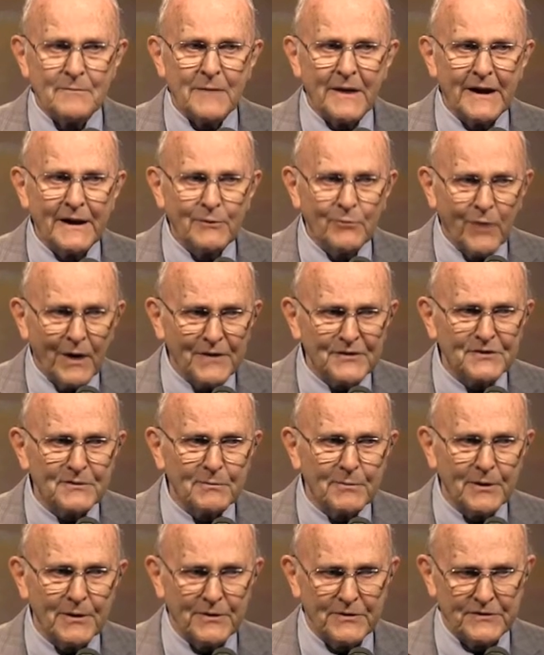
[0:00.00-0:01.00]
But he was a
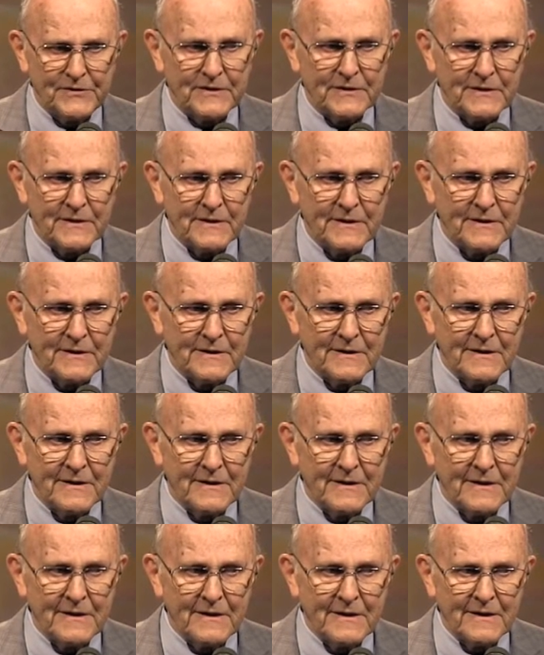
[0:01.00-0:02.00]
person.
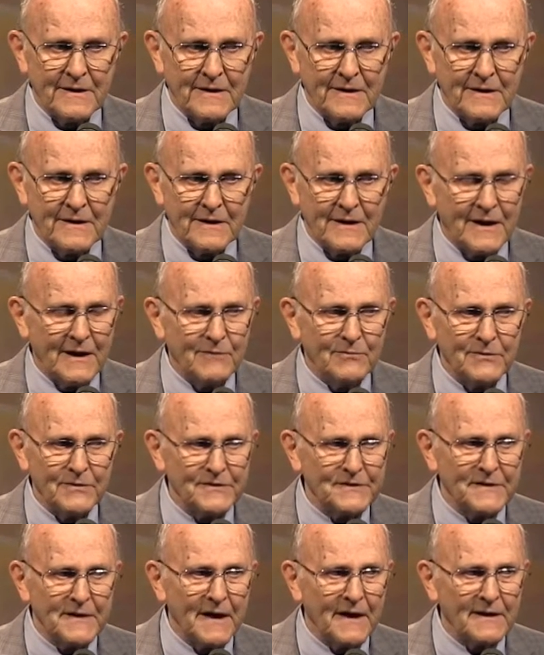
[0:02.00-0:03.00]
He
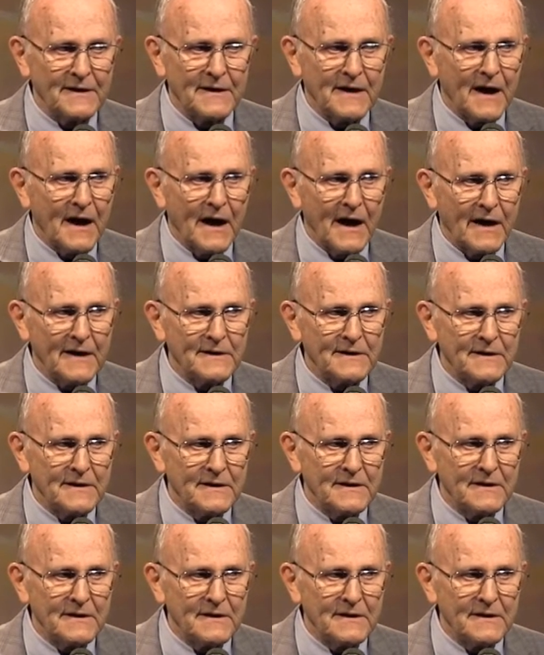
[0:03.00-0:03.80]
was not a god.